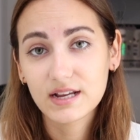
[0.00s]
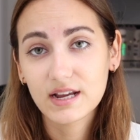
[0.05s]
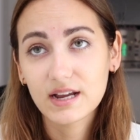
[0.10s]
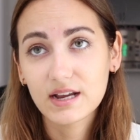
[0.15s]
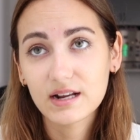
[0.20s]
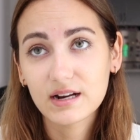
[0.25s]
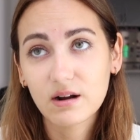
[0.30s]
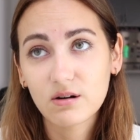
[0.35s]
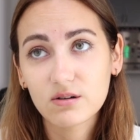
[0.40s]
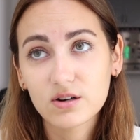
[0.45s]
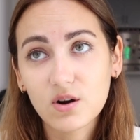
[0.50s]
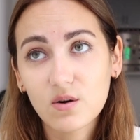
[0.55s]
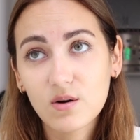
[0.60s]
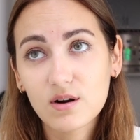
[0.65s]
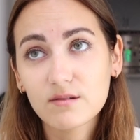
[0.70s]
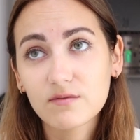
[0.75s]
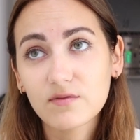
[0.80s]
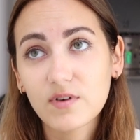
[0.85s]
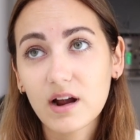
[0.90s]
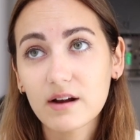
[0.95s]
and I would go
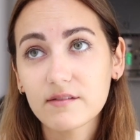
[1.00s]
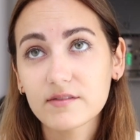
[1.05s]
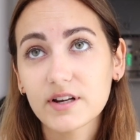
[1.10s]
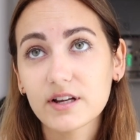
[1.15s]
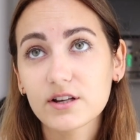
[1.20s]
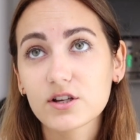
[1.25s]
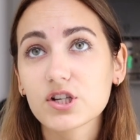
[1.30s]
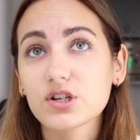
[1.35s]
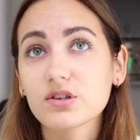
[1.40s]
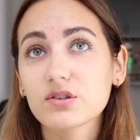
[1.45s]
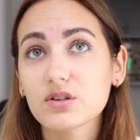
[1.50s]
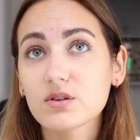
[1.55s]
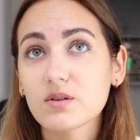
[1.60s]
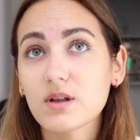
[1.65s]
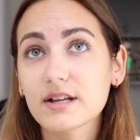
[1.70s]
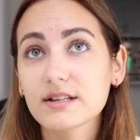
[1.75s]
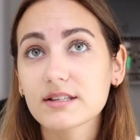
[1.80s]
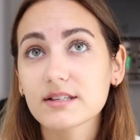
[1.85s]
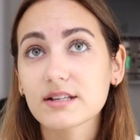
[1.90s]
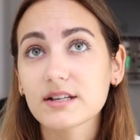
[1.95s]
on 5-day juice
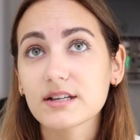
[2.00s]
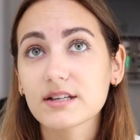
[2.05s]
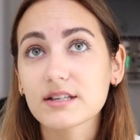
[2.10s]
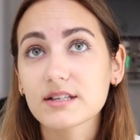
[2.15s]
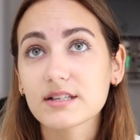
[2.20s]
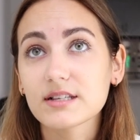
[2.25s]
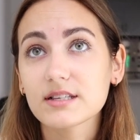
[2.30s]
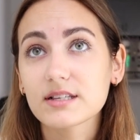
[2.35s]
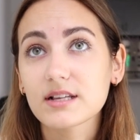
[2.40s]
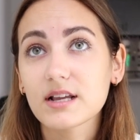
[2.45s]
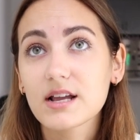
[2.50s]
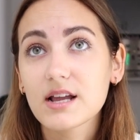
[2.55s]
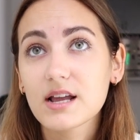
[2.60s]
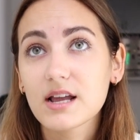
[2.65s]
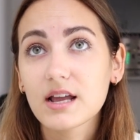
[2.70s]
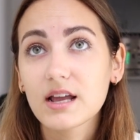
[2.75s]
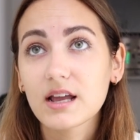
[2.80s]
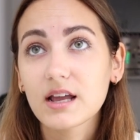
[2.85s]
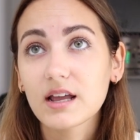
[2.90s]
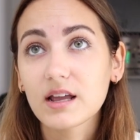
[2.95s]
cleanses.
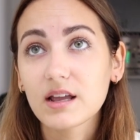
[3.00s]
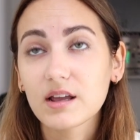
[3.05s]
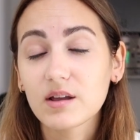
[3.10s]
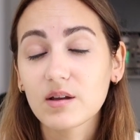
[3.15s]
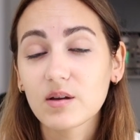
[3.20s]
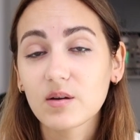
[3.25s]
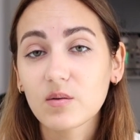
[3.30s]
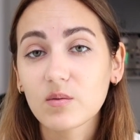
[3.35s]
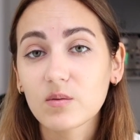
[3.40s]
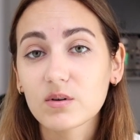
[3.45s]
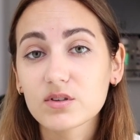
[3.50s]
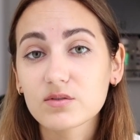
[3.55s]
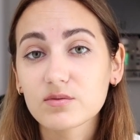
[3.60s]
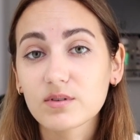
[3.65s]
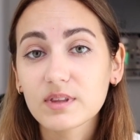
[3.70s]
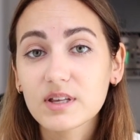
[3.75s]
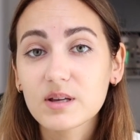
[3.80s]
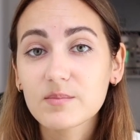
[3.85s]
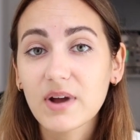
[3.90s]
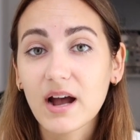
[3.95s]
It was
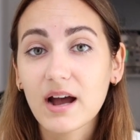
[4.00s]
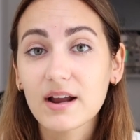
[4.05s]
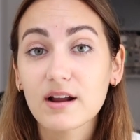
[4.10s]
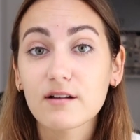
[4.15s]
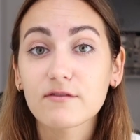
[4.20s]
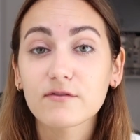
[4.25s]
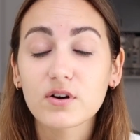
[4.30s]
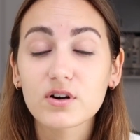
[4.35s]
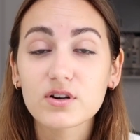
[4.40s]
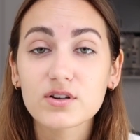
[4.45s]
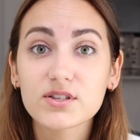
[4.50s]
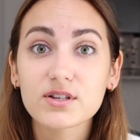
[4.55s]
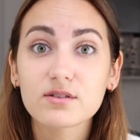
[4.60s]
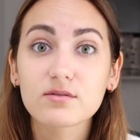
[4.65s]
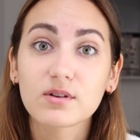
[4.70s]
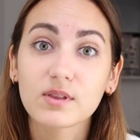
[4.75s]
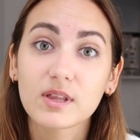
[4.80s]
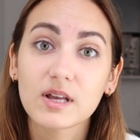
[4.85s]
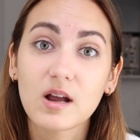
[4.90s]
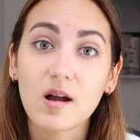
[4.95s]
really bad. At first it
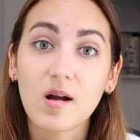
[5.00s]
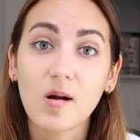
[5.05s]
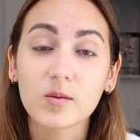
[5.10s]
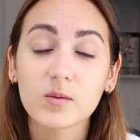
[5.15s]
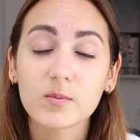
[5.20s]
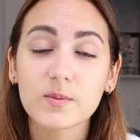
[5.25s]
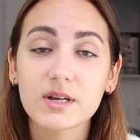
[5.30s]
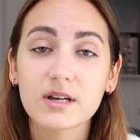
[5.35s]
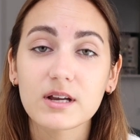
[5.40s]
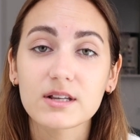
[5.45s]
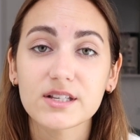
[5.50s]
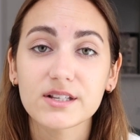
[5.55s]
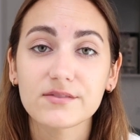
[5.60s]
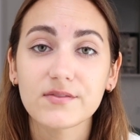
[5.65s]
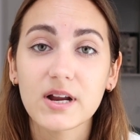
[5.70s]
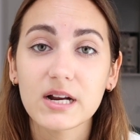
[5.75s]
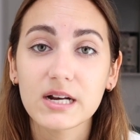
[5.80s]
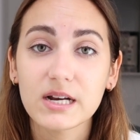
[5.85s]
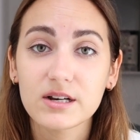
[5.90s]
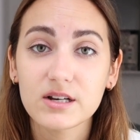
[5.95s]
really helped because if
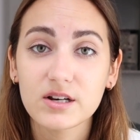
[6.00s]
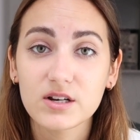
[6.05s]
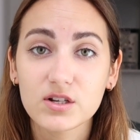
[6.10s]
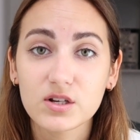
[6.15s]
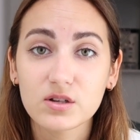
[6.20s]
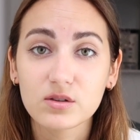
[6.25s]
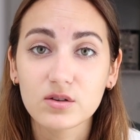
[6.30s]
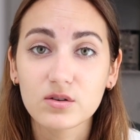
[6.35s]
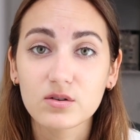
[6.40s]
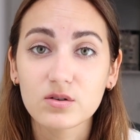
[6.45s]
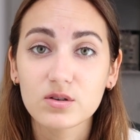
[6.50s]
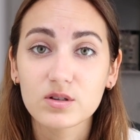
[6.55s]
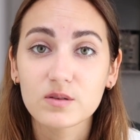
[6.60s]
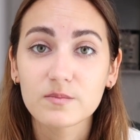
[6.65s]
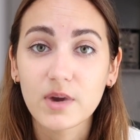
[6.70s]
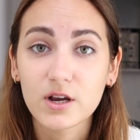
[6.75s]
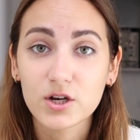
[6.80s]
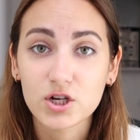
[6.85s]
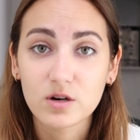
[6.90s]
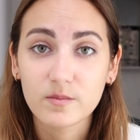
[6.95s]
I needed to lose
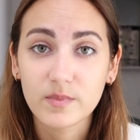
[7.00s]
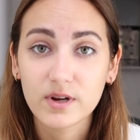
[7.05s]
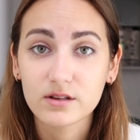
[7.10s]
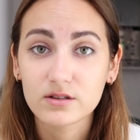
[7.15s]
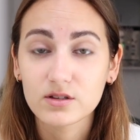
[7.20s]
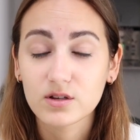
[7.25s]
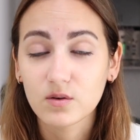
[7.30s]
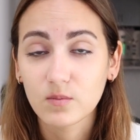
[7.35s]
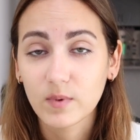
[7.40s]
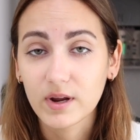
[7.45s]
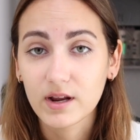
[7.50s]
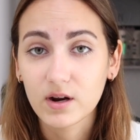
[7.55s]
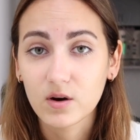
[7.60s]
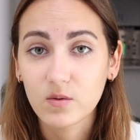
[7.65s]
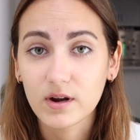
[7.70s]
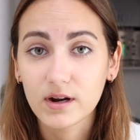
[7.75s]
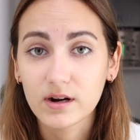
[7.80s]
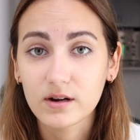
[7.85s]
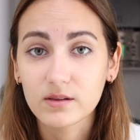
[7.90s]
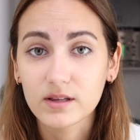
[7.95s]
measurements or weight
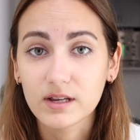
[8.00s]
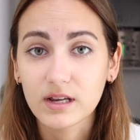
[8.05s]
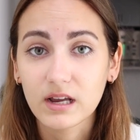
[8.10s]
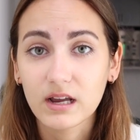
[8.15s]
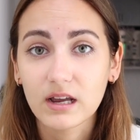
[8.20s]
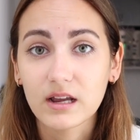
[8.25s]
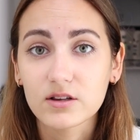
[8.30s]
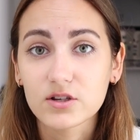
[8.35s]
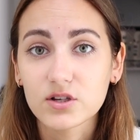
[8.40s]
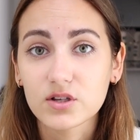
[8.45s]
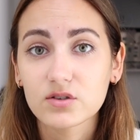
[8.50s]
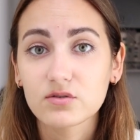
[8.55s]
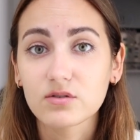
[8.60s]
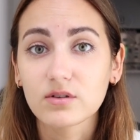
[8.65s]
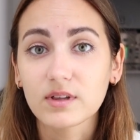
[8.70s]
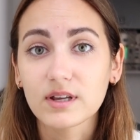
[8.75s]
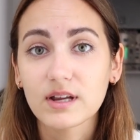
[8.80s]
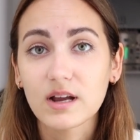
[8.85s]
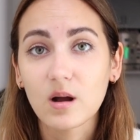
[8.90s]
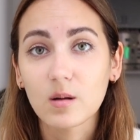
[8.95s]
quickly, it just
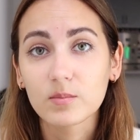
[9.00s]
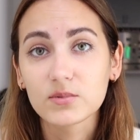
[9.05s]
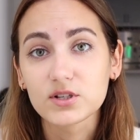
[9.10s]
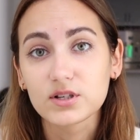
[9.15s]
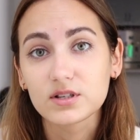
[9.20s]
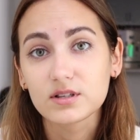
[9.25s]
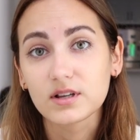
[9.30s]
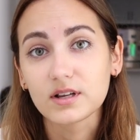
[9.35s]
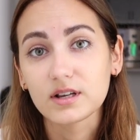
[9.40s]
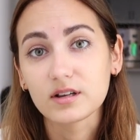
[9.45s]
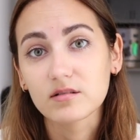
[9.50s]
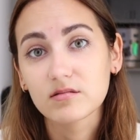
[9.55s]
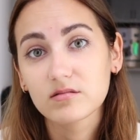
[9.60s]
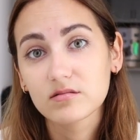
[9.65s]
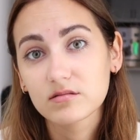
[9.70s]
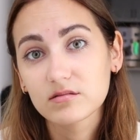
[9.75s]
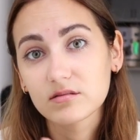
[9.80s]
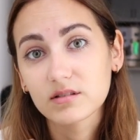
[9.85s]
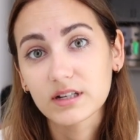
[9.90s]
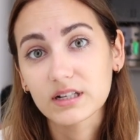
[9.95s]
really helped just like
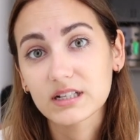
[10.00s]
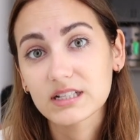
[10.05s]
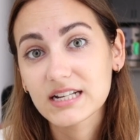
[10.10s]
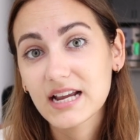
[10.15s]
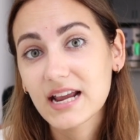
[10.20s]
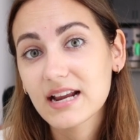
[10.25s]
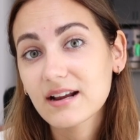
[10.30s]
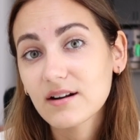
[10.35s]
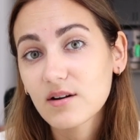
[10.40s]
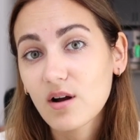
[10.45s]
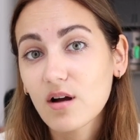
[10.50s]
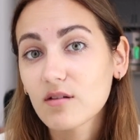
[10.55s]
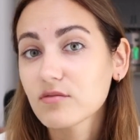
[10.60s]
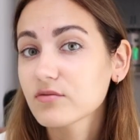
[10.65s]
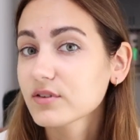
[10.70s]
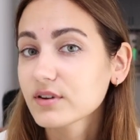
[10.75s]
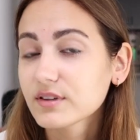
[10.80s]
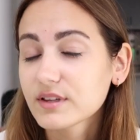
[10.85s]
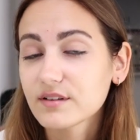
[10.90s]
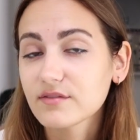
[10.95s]
take it off
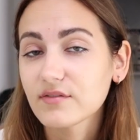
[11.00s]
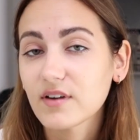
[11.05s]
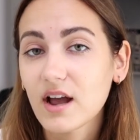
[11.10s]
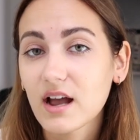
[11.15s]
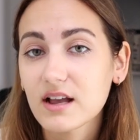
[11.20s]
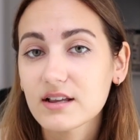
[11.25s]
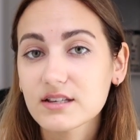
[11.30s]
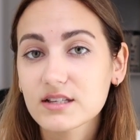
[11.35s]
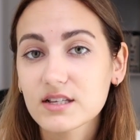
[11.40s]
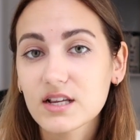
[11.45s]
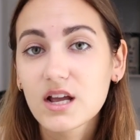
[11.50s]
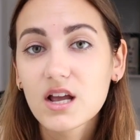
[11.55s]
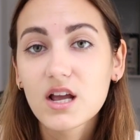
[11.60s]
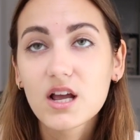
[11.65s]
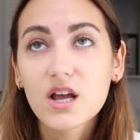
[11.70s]
really fast.